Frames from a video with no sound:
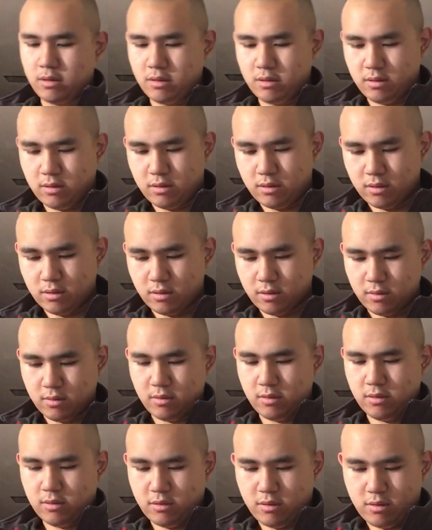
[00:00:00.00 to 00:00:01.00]

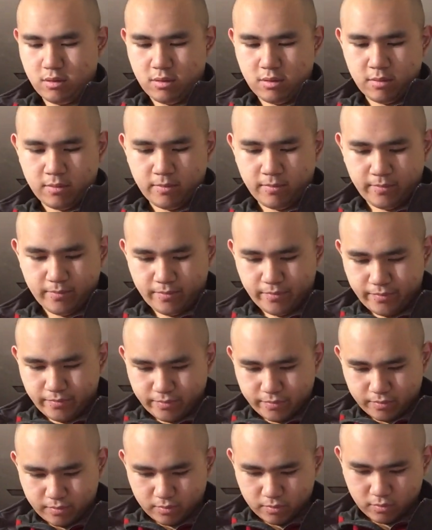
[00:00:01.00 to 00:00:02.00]

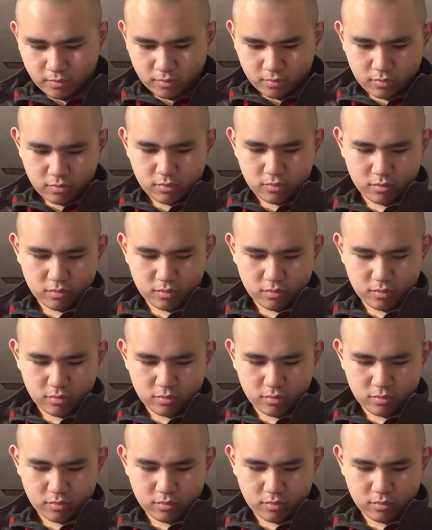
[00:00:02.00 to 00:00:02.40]
Nothing is said.